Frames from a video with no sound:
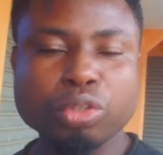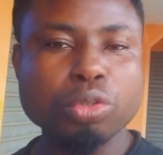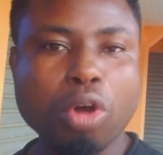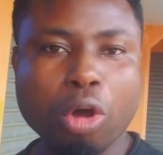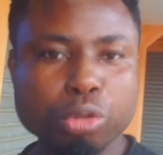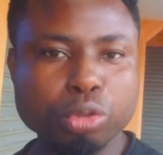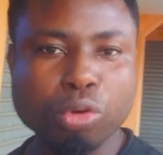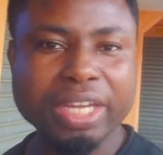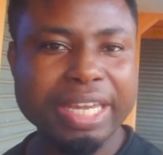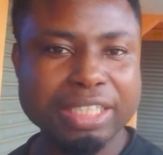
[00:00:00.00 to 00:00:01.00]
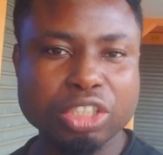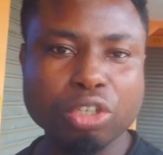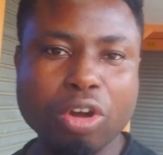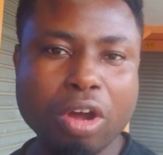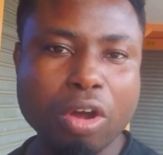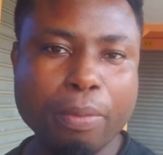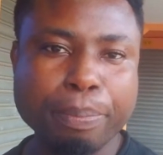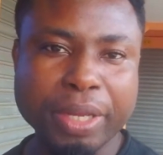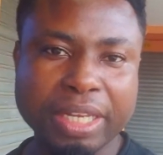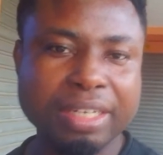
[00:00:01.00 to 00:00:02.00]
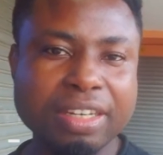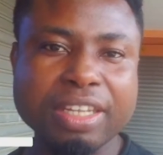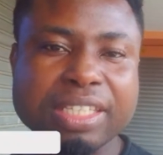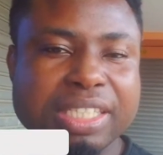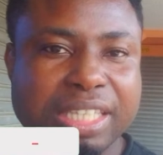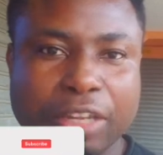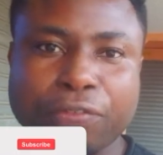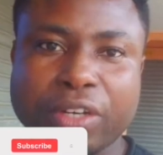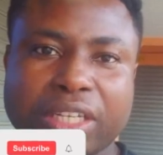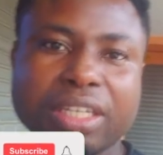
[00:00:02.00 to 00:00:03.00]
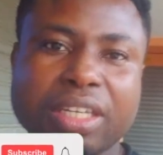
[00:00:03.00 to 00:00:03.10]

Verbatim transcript: to also get your pin safely